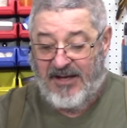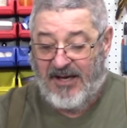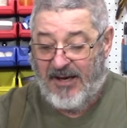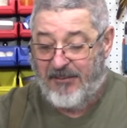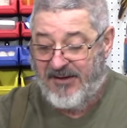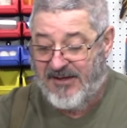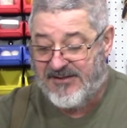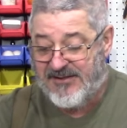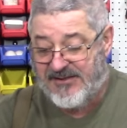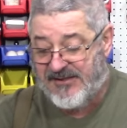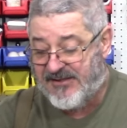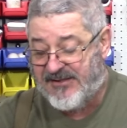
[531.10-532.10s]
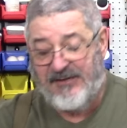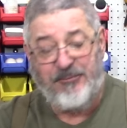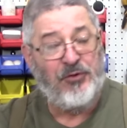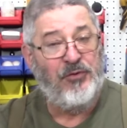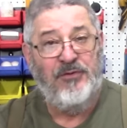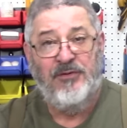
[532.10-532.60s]
I mean, this is a
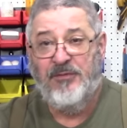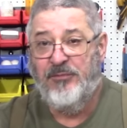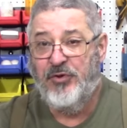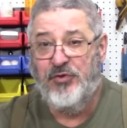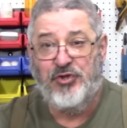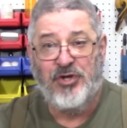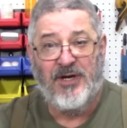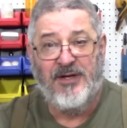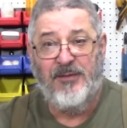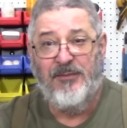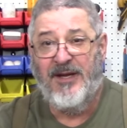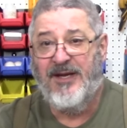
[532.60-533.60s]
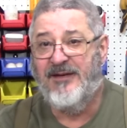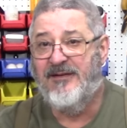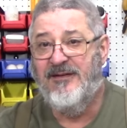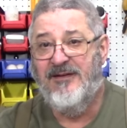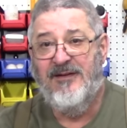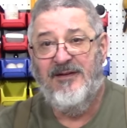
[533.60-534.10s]
simple moonshine to
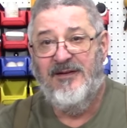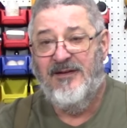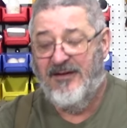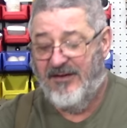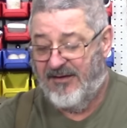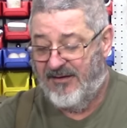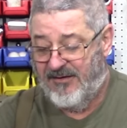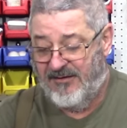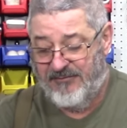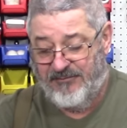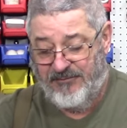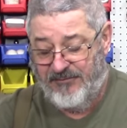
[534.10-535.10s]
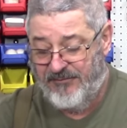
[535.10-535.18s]
make, and